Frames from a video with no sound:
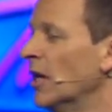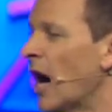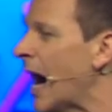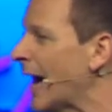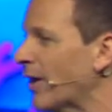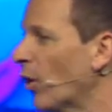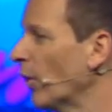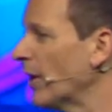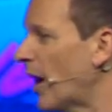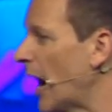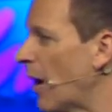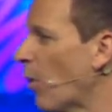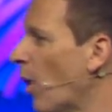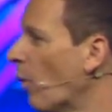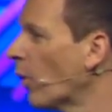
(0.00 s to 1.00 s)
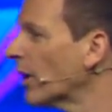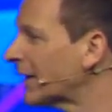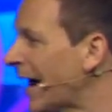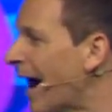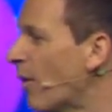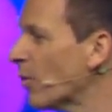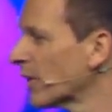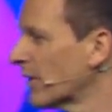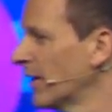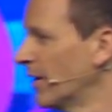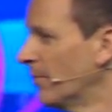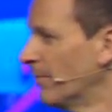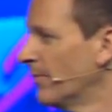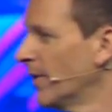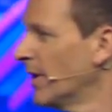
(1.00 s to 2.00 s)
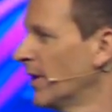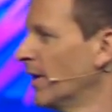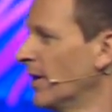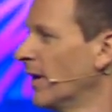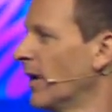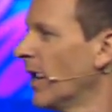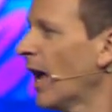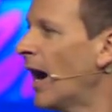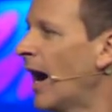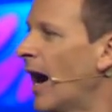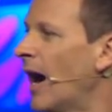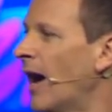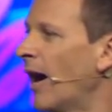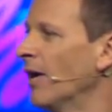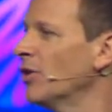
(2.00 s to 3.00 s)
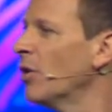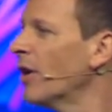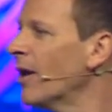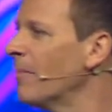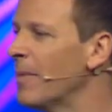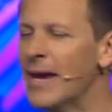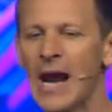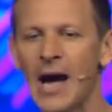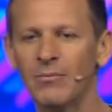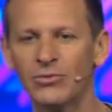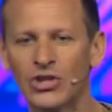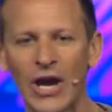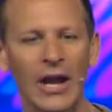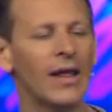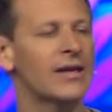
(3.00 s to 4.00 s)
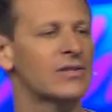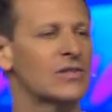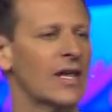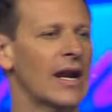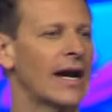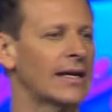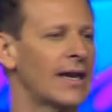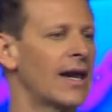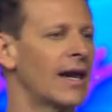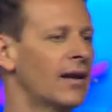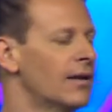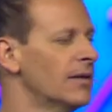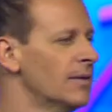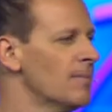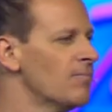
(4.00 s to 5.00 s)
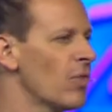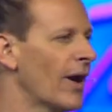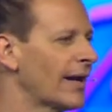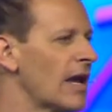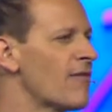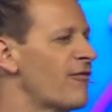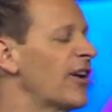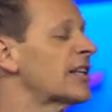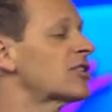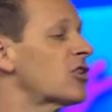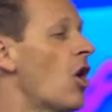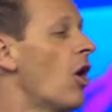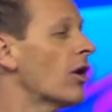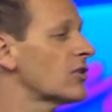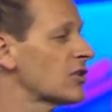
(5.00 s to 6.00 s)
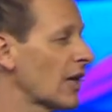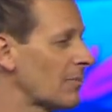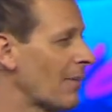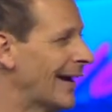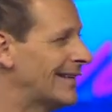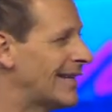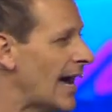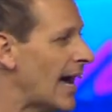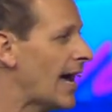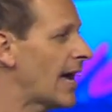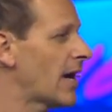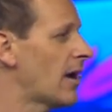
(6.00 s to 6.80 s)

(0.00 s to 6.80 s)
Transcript: I won't work out with him. I, you know what I mean? I'm jealous that I can't fix cars like my dad.